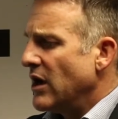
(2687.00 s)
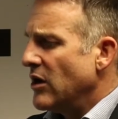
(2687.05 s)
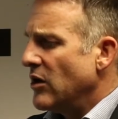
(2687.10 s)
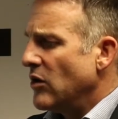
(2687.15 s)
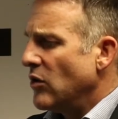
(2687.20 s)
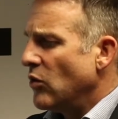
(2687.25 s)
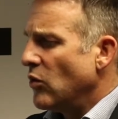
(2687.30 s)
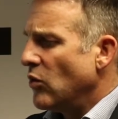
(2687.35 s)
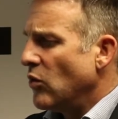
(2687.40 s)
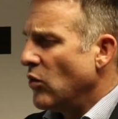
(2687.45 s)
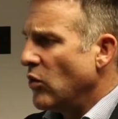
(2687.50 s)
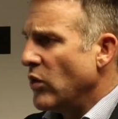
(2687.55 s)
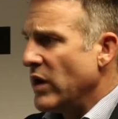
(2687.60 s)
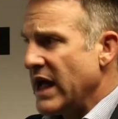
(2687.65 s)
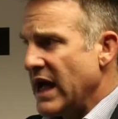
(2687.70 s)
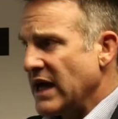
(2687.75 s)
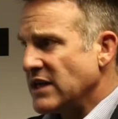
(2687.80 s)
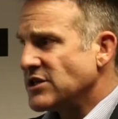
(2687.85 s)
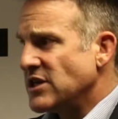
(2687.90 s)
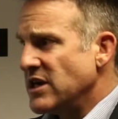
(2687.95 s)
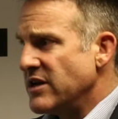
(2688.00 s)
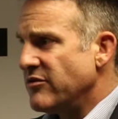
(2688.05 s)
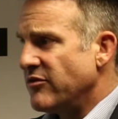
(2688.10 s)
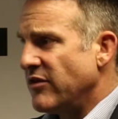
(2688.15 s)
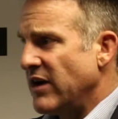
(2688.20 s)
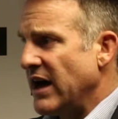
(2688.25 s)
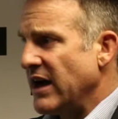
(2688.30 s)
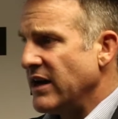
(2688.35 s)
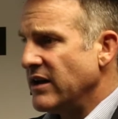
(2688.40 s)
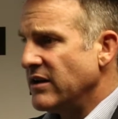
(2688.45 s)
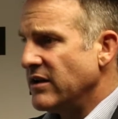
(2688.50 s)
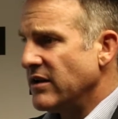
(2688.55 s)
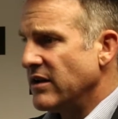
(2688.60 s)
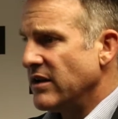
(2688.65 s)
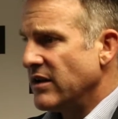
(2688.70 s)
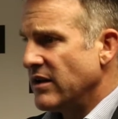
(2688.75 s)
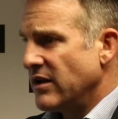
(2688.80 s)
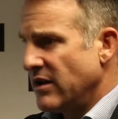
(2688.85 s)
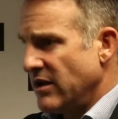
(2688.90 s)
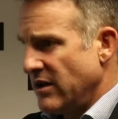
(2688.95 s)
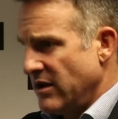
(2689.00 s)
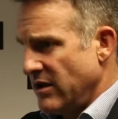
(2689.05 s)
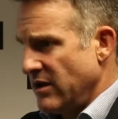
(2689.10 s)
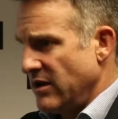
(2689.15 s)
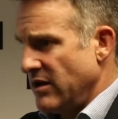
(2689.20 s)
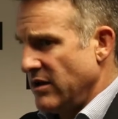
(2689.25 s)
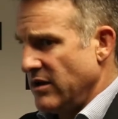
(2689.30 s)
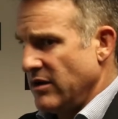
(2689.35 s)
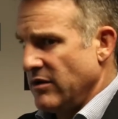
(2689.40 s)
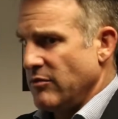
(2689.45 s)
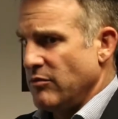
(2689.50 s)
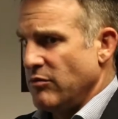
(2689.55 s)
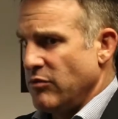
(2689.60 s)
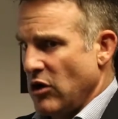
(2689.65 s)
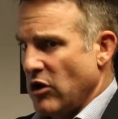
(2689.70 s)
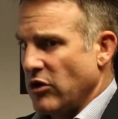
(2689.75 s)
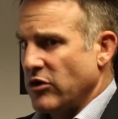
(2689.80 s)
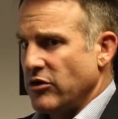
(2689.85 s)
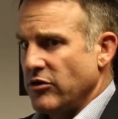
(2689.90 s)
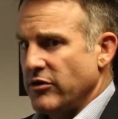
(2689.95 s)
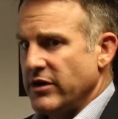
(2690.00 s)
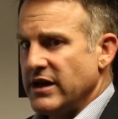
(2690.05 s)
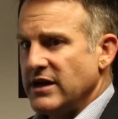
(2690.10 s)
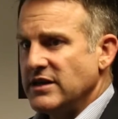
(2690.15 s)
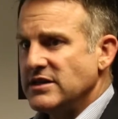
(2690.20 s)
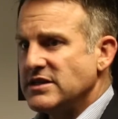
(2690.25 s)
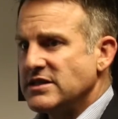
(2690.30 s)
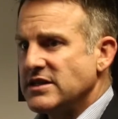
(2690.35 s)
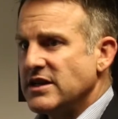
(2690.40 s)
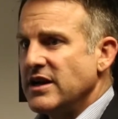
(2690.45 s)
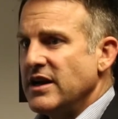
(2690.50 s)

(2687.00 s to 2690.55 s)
we actually find, block your ears,